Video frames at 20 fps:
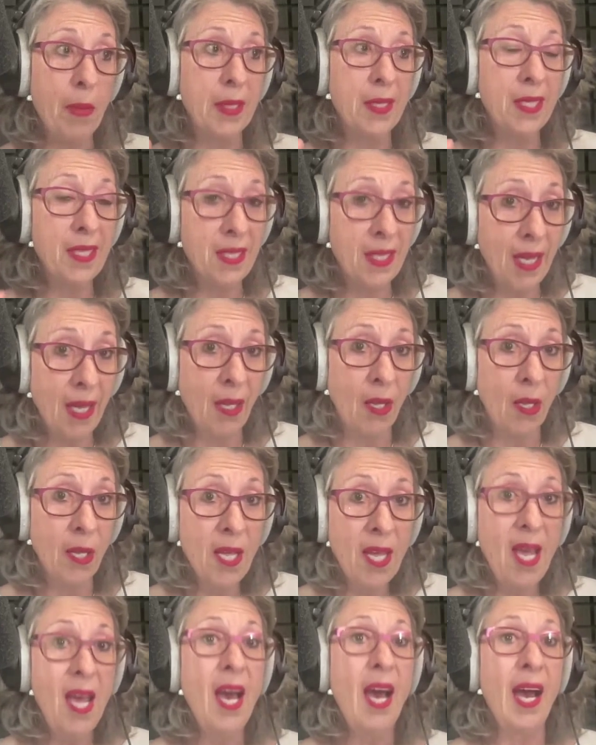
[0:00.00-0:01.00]
But still,
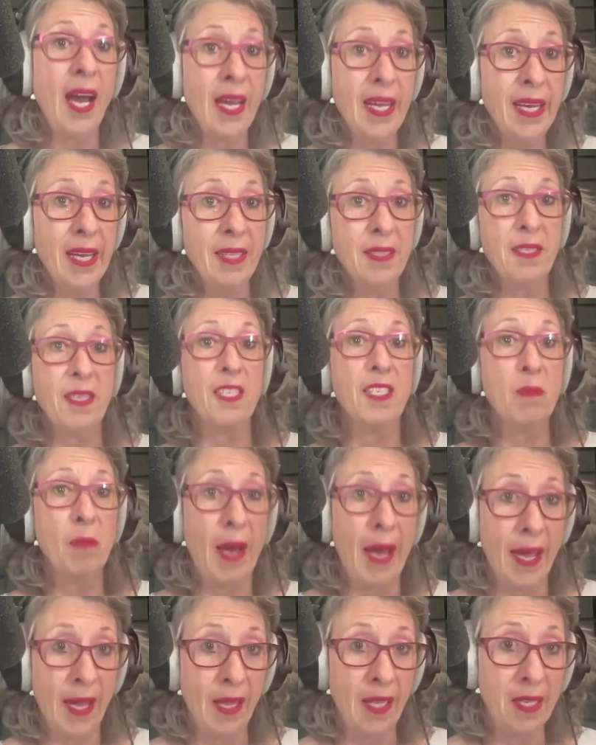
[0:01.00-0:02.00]
I had to
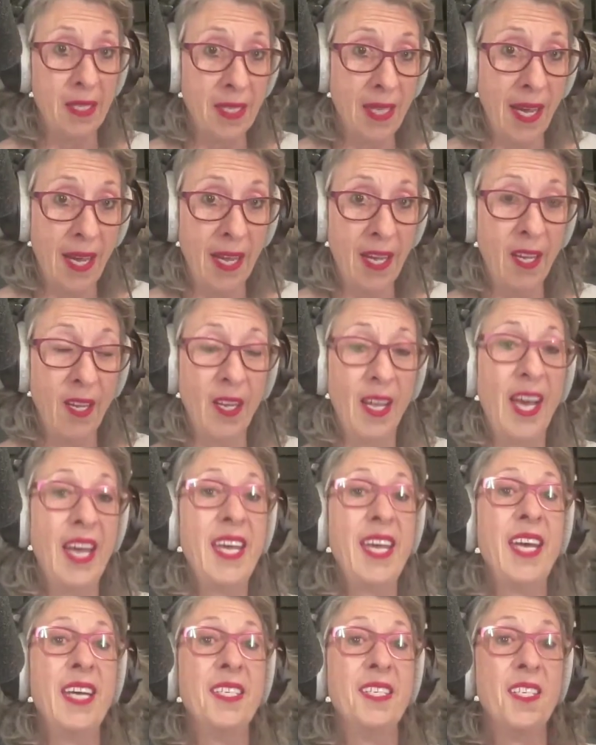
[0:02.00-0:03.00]
smile and dial. I
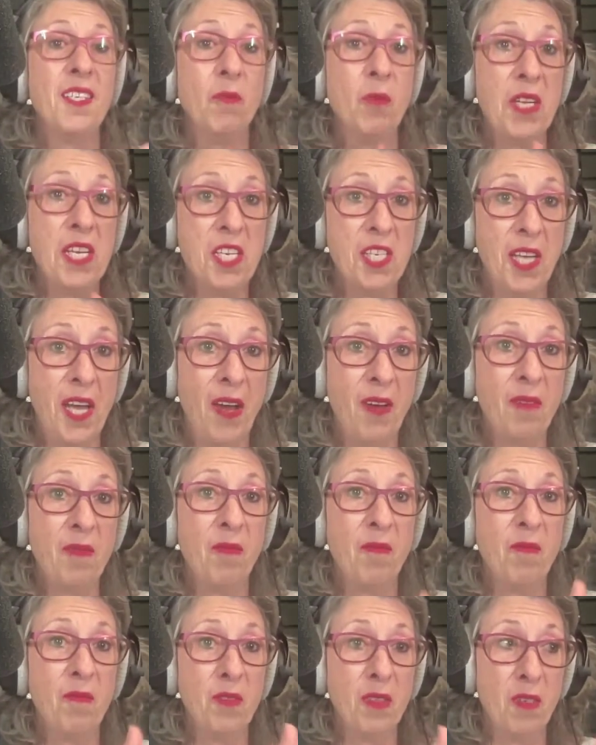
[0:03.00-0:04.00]
had to reach out
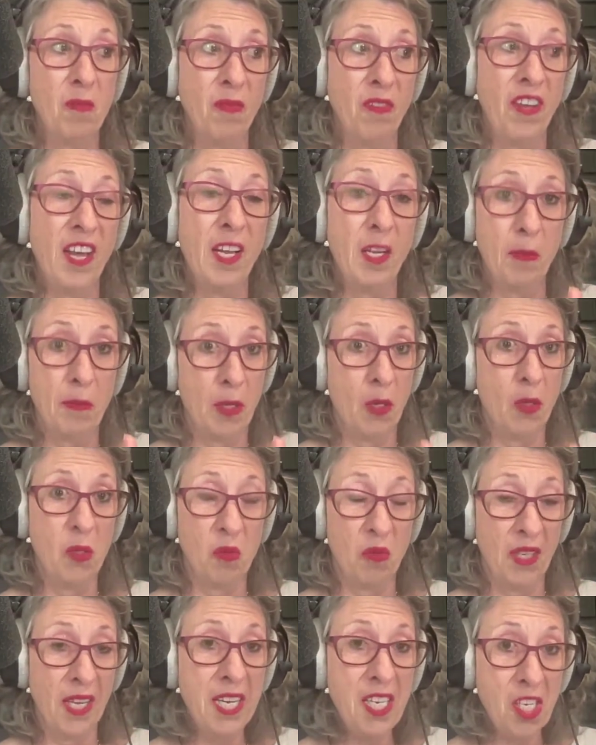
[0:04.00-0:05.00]
and develop
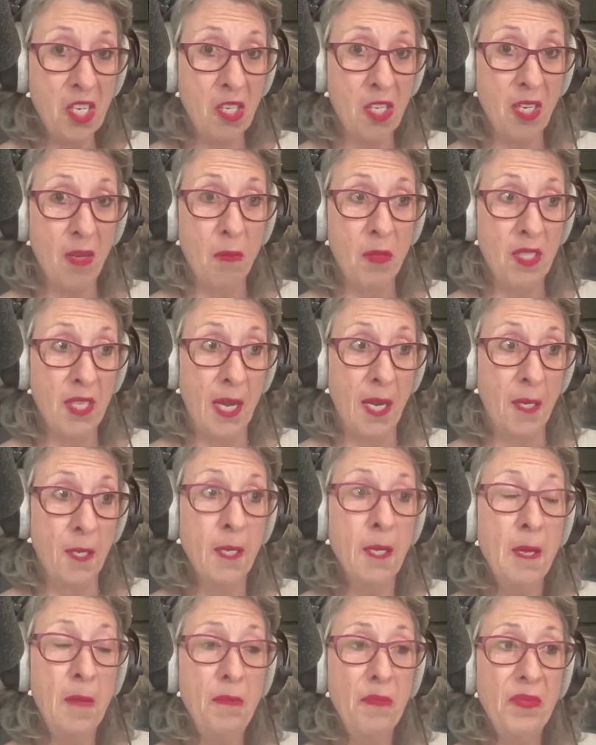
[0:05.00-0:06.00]
those relationships and
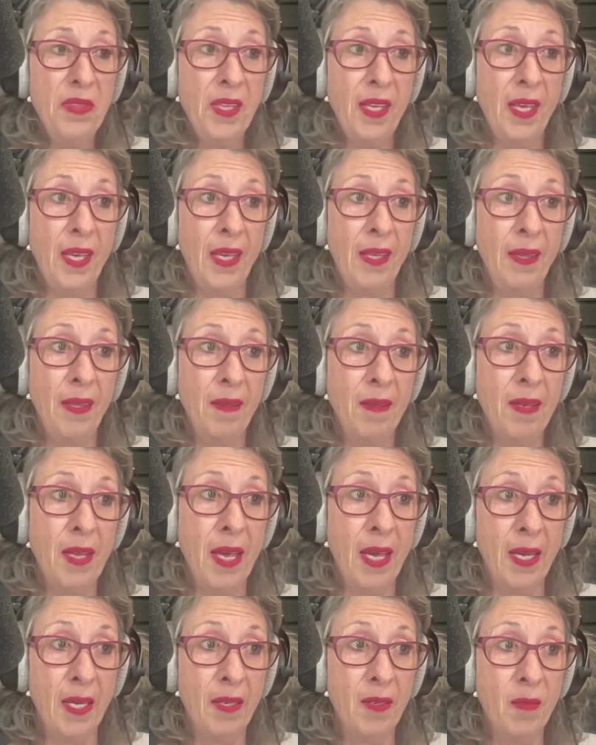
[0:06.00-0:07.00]
mm. and
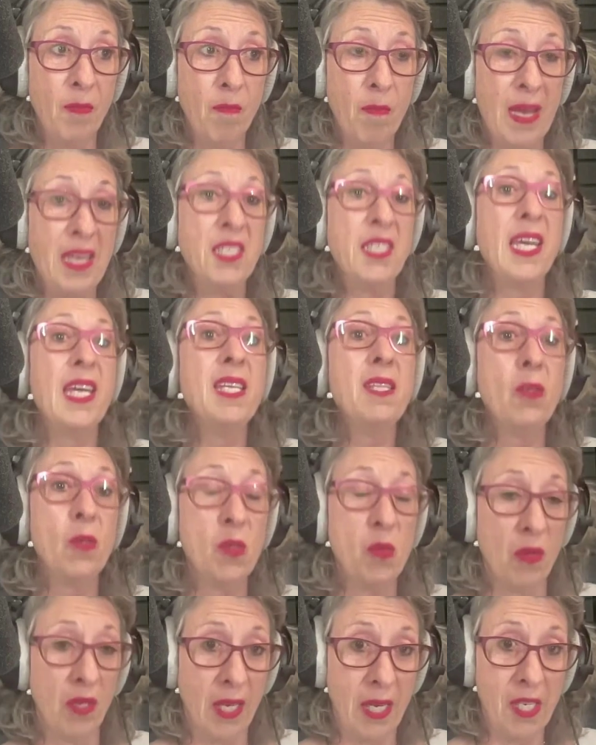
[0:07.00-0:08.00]
and maintain
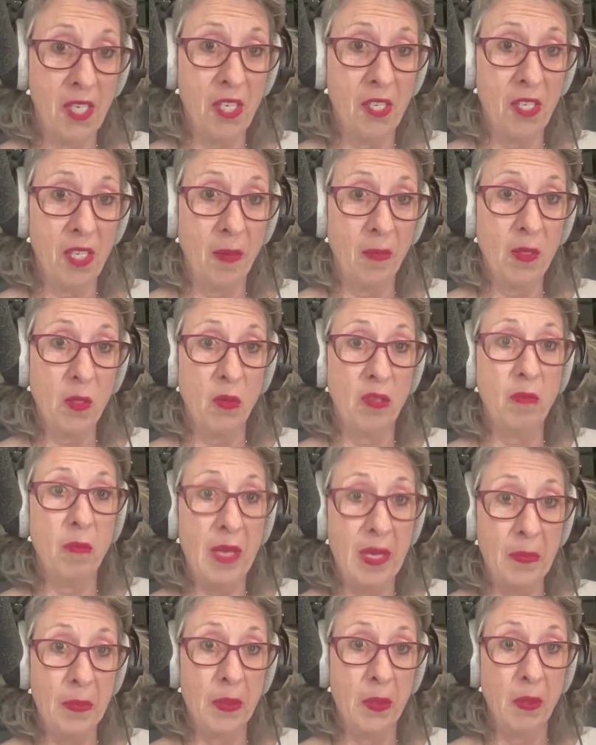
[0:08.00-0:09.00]
those relationships with
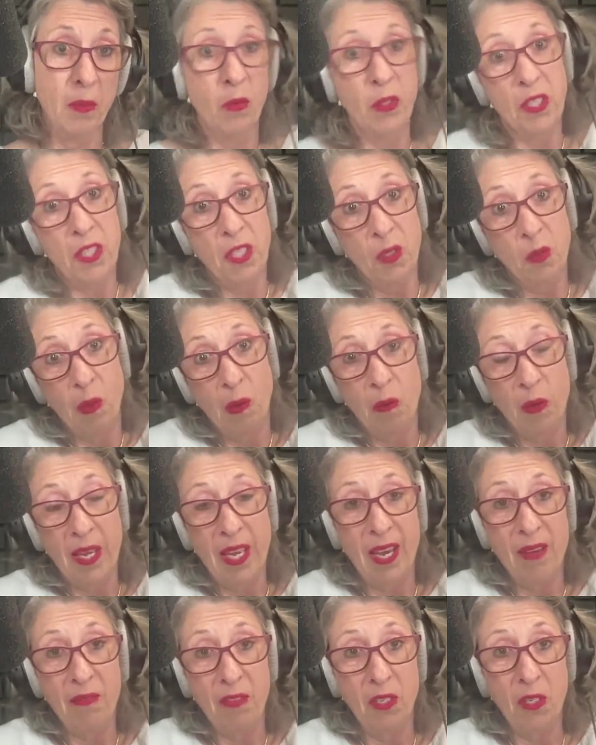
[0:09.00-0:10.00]
people, which is what we
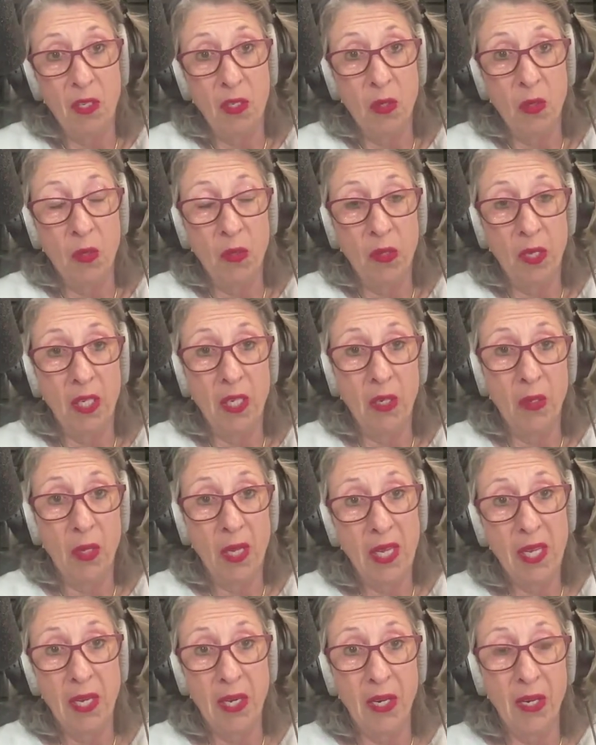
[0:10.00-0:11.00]
have to do, you know,
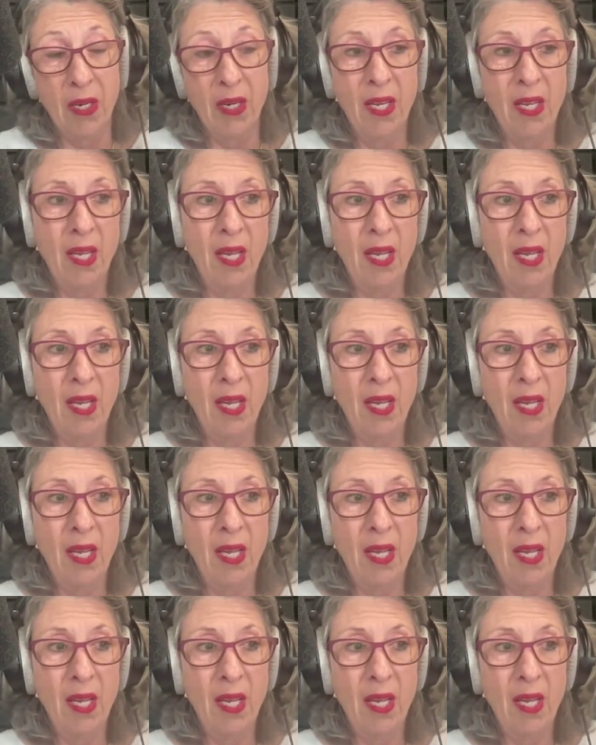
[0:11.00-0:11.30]
here.